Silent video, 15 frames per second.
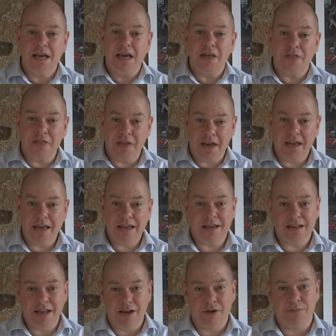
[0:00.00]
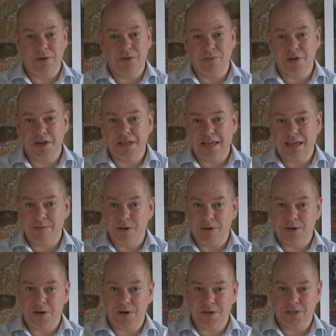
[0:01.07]
They can help you really keep your
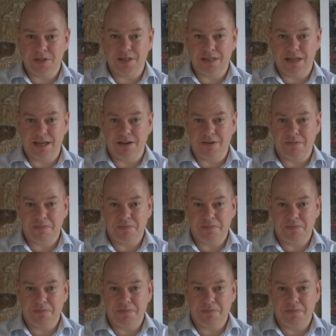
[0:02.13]
costs down.